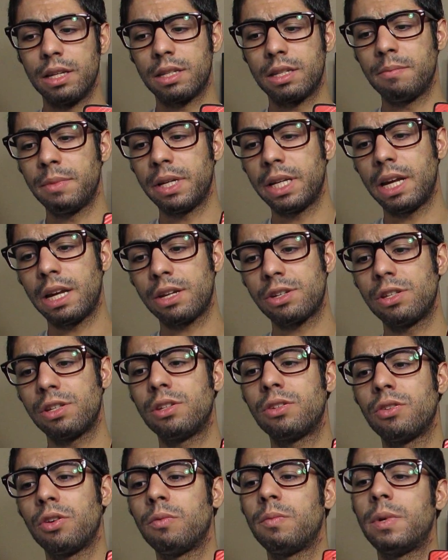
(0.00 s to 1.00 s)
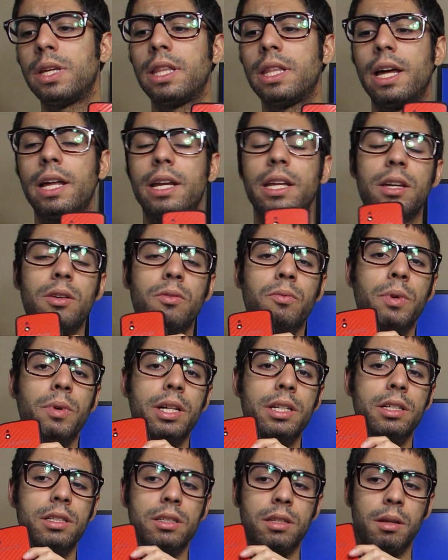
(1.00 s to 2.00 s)
Somebody actually told me that it
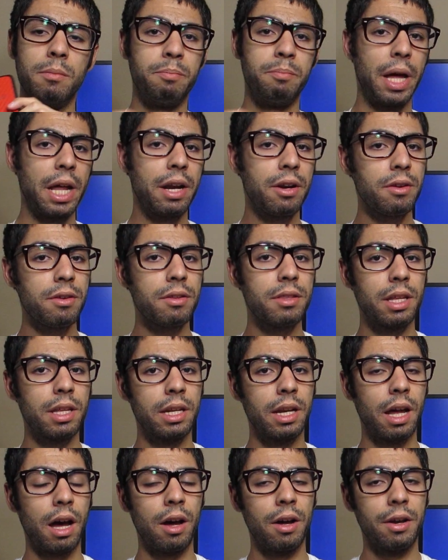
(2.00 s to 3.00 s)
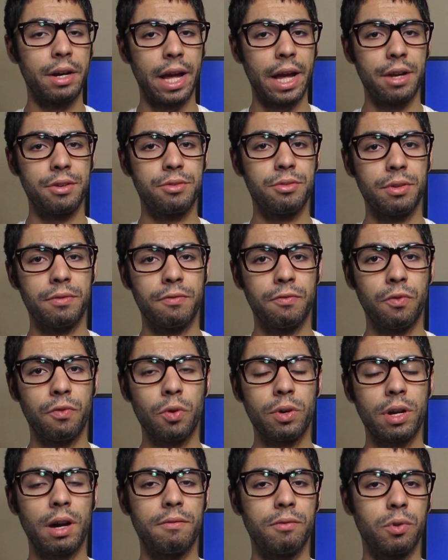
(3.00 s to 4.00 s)
was better than on Android
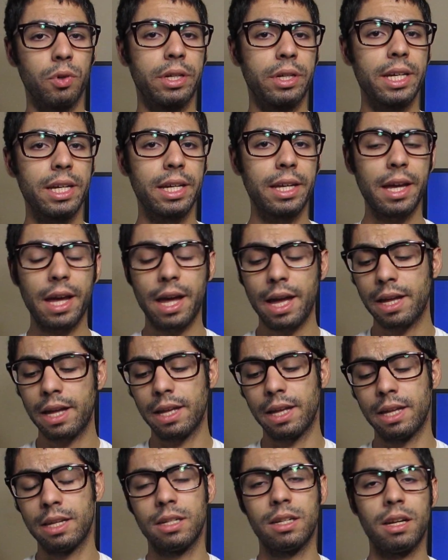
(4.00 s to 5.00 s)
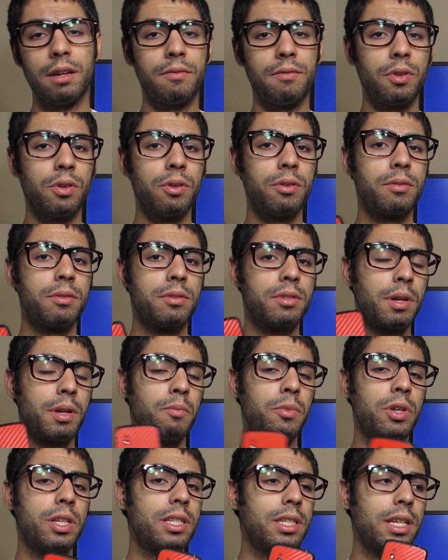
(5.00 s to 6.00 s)
4.4 KitKat, and I've heard
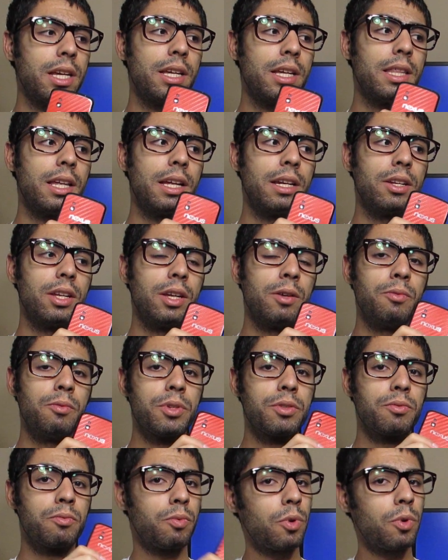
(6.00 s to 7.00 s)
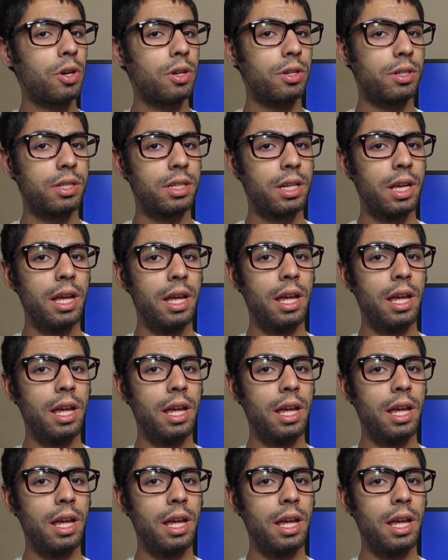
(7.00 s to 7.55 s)
someone say that it was worse